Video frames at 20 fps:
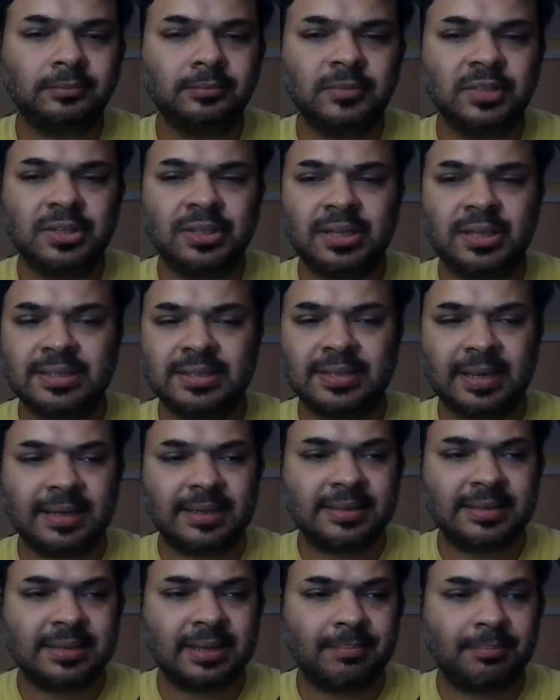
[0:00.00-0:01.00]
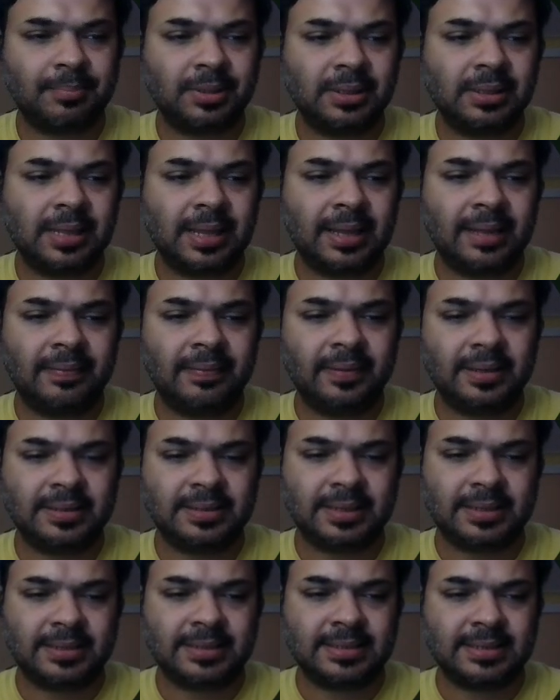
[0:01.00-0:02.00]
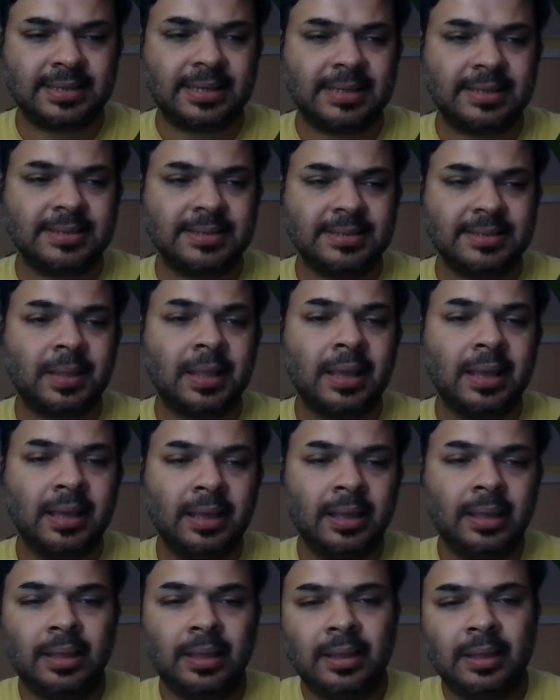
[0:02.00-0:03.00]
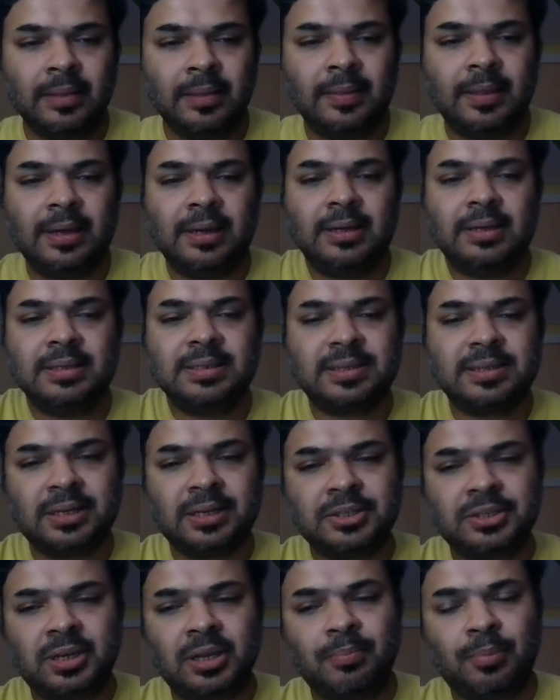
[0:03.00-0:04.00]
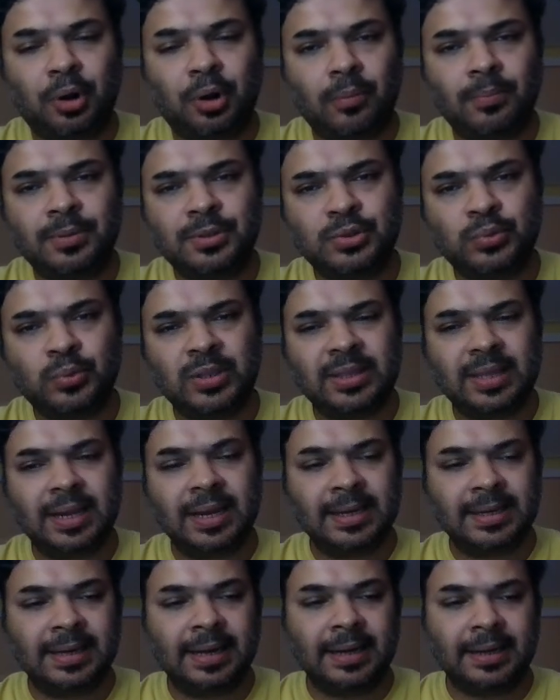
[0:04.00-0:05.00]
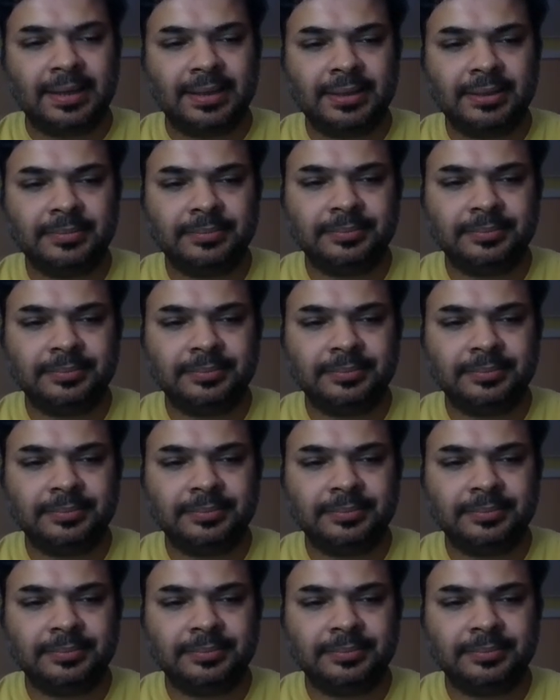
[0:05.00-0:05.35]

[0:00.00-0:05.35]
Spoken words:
So there's an example and there's exercise. Then it is structuring prompts with intent.